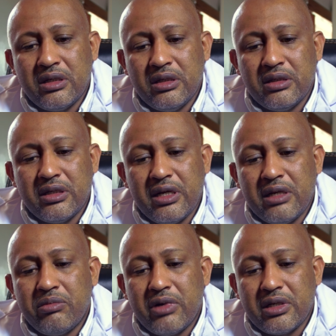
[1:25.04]
in the
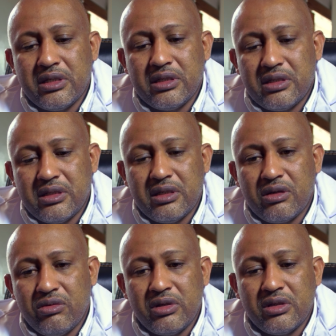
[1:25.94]
daily practice
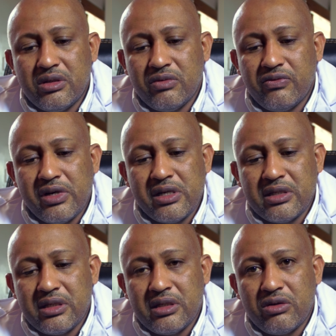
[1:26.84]
according to
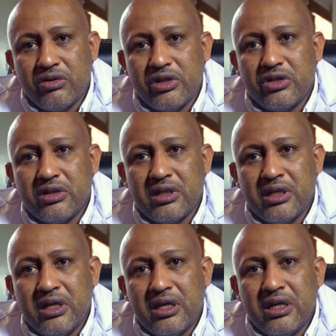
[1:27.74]
various age conditions?
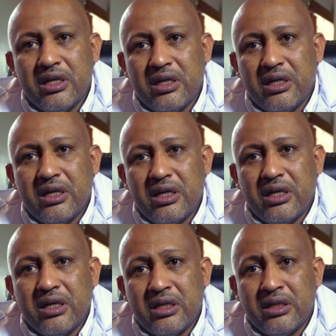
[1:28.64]

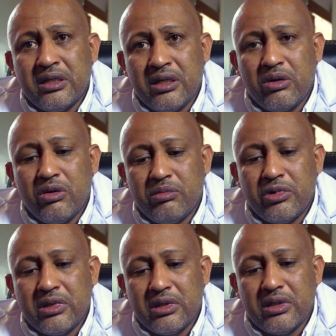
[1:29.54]
The
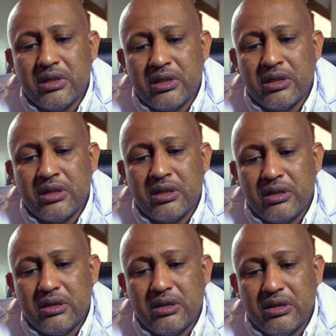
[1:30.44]
common
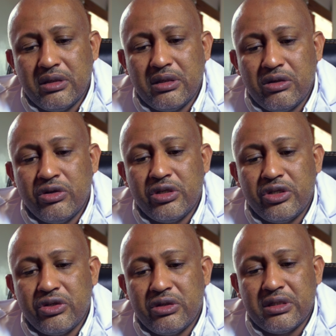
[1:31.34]

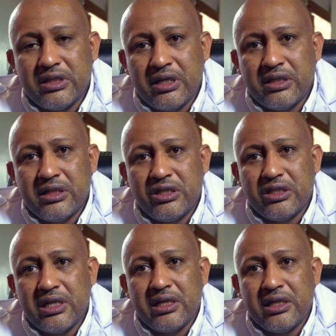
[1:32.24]
conditions are
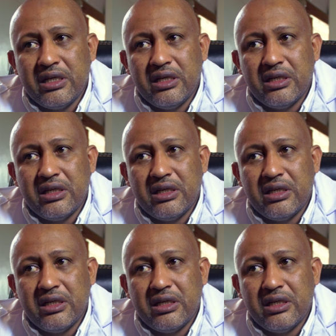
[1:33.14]
essentially